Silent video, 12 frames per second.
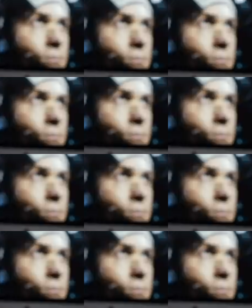
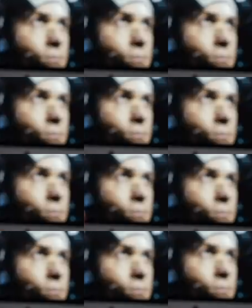
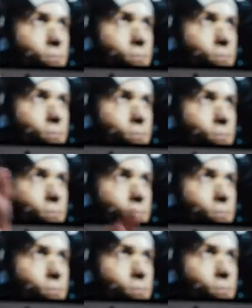
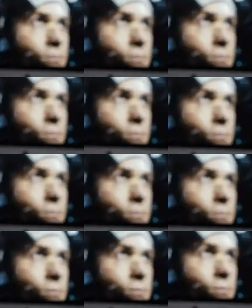
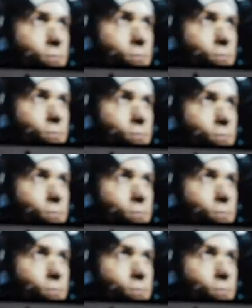(silent)